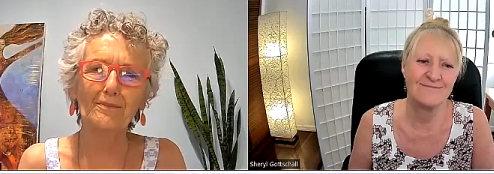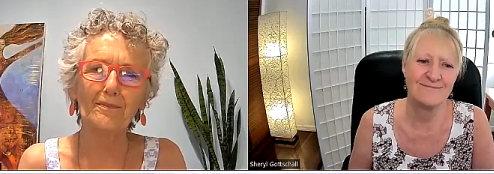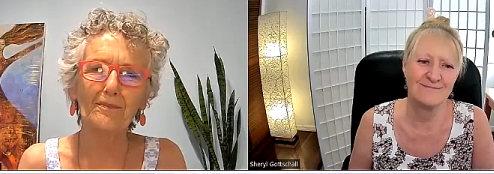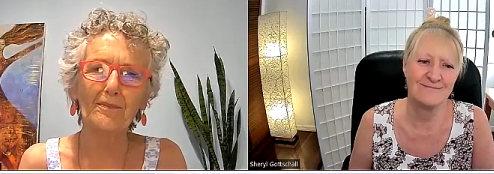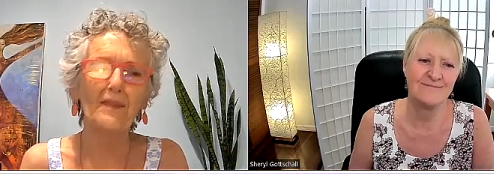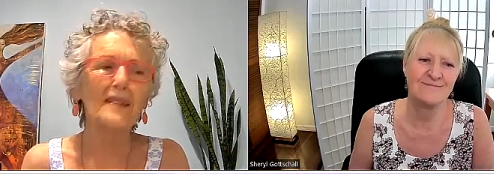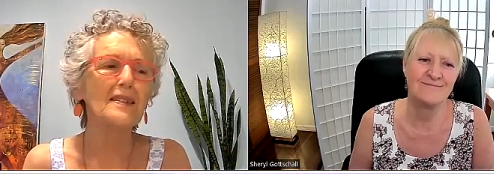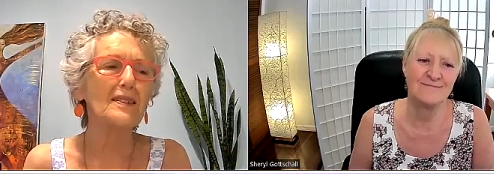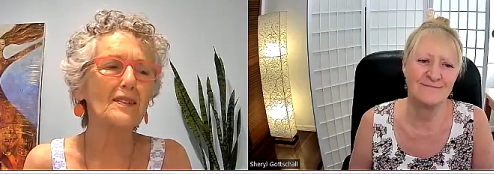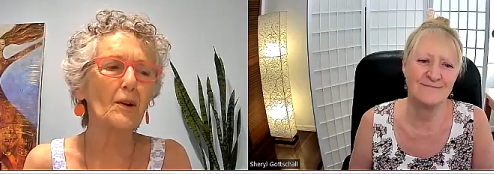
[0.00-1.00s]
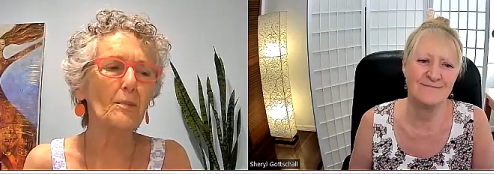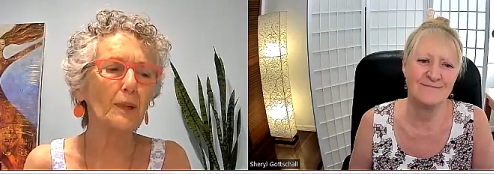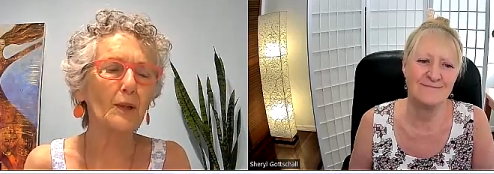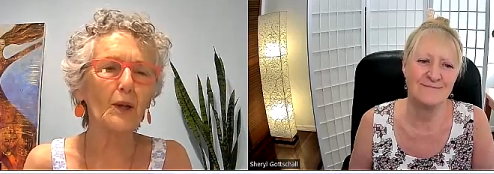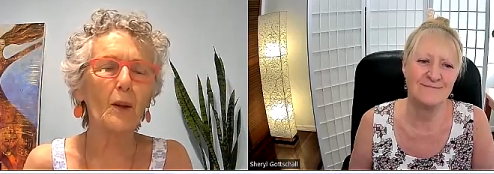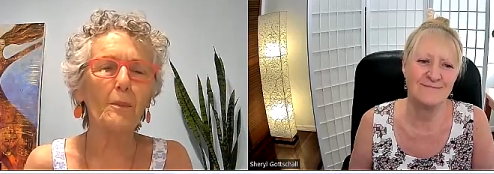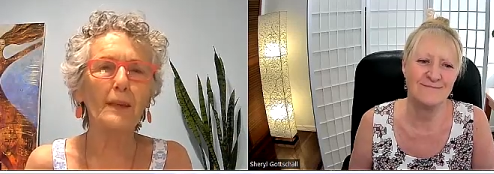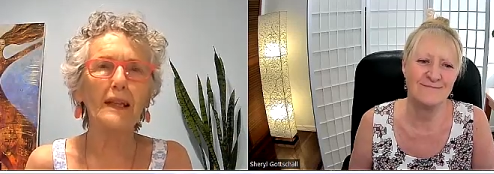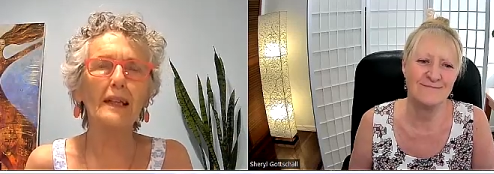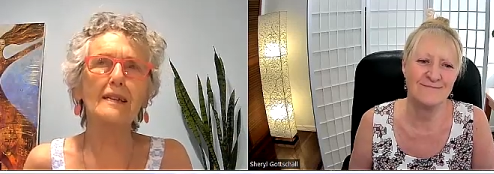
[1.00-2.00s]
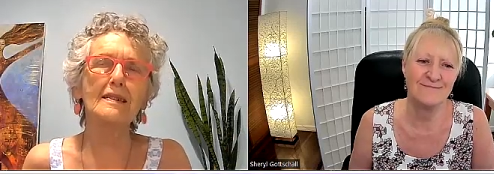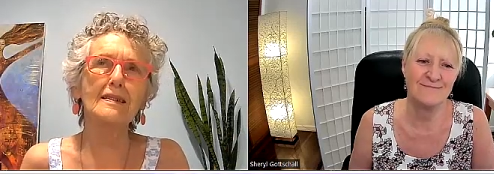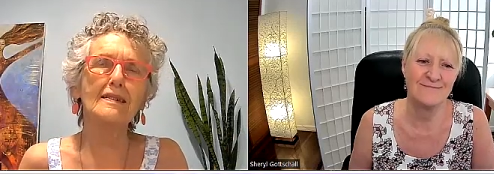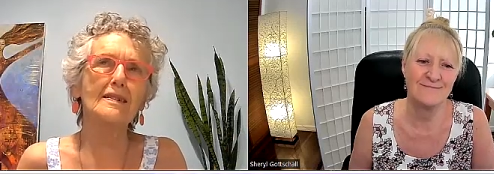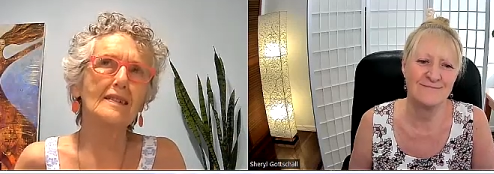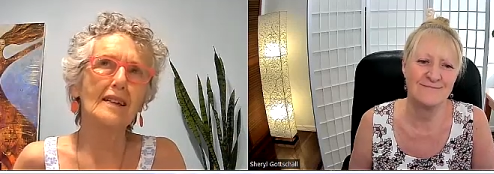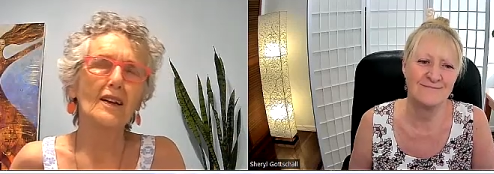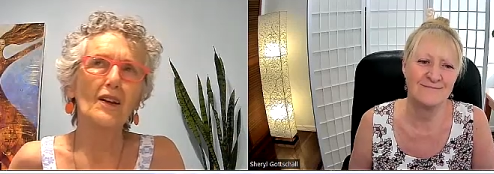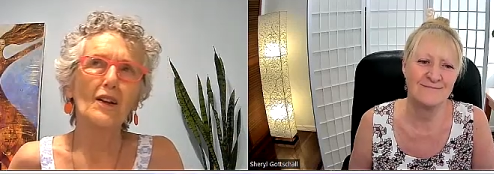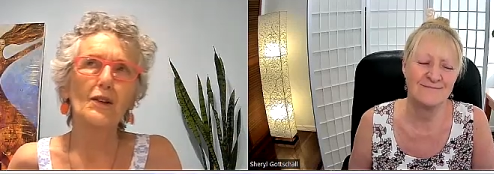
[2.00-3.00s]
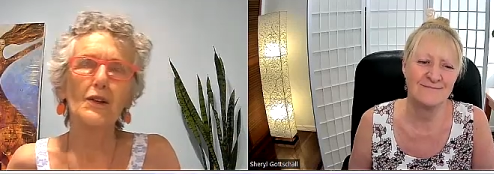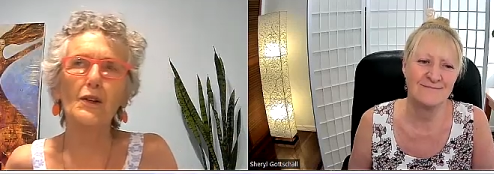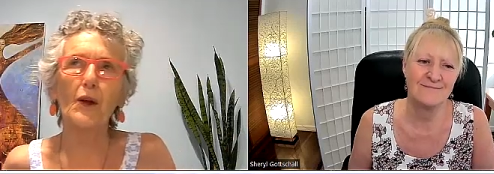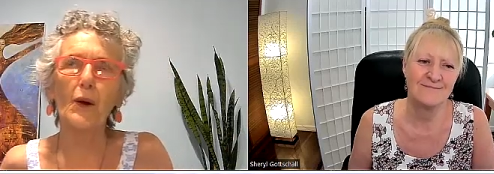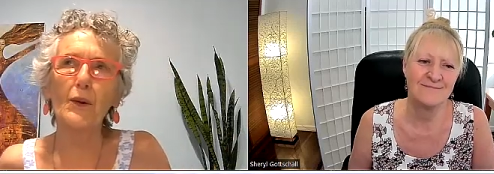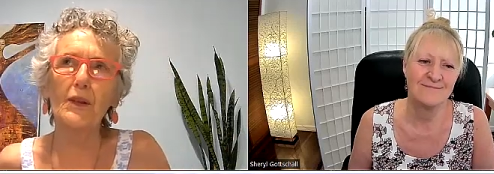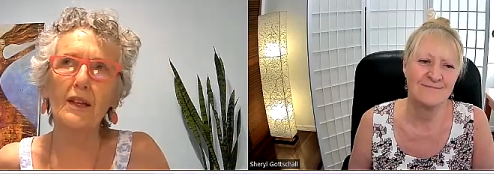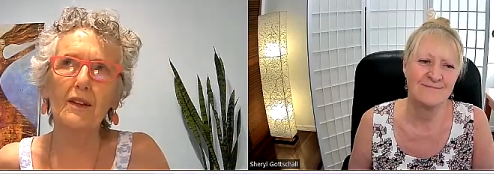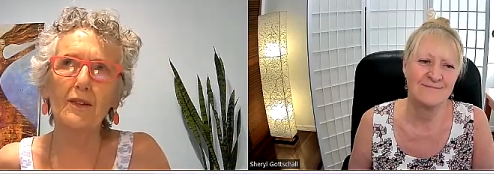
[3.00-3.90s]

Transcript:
Speaker 1: Mm. So Pluto being, you know, the,